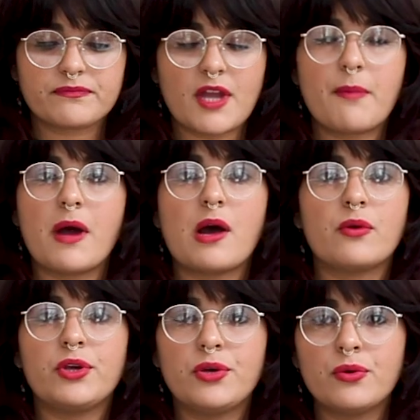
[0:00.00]
about
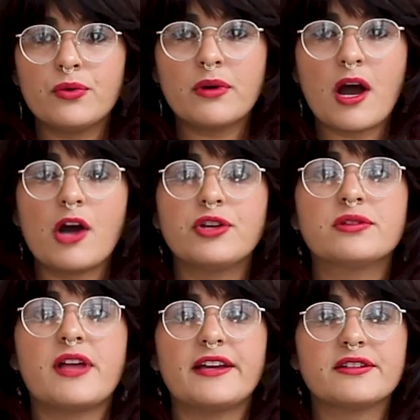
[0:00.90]
you, how you
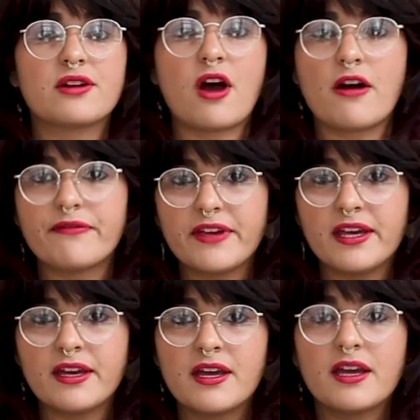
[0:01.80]
like the coffee.
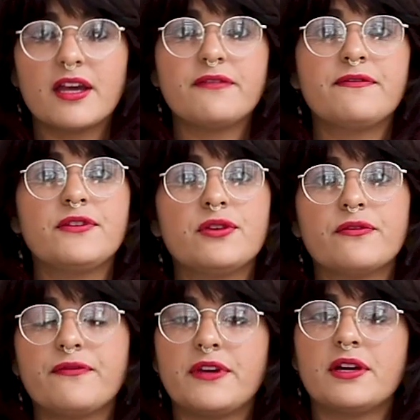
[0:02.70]
If you
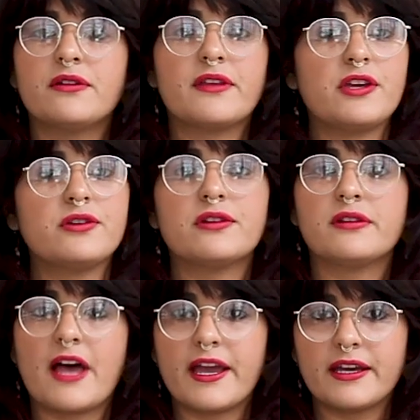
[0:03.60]
feel that you don't
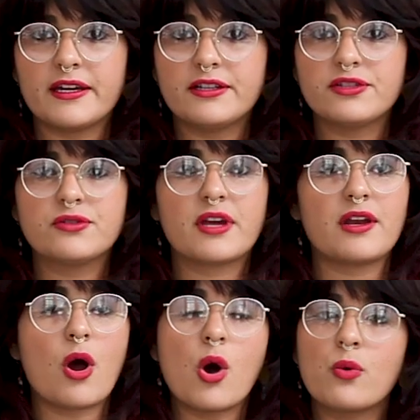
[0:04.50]
like it, you
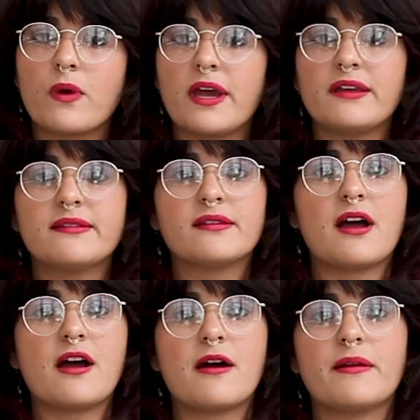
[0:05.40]
can always,
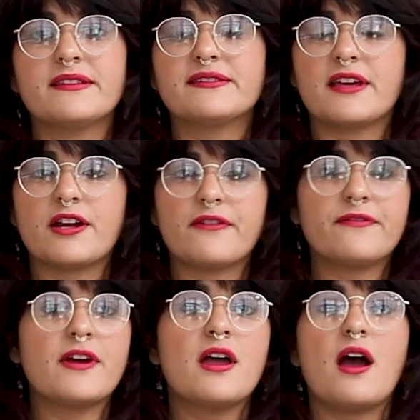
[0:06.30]
instead of
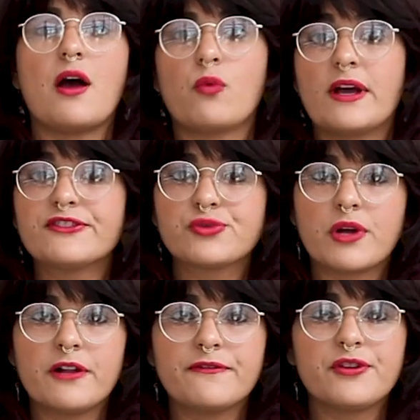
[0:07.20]

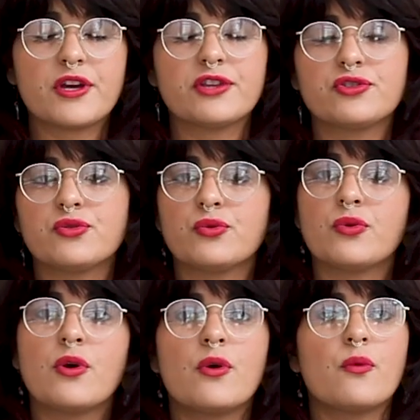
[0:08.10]
1:12, you can do
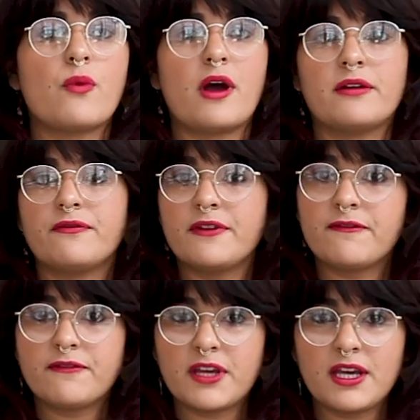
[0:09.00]

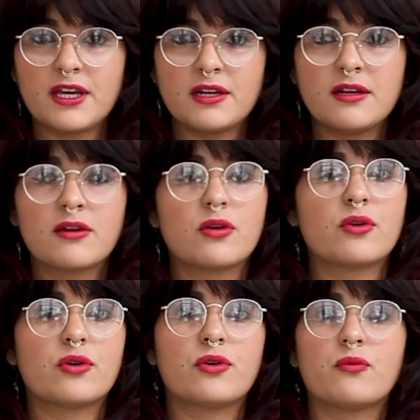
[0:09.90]
1:15
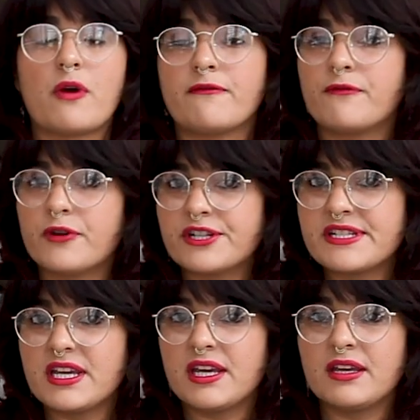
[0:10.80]
or
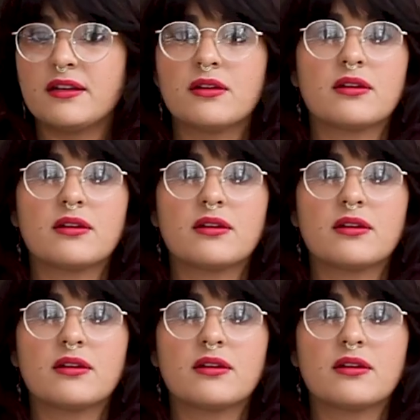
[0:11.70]
1:14,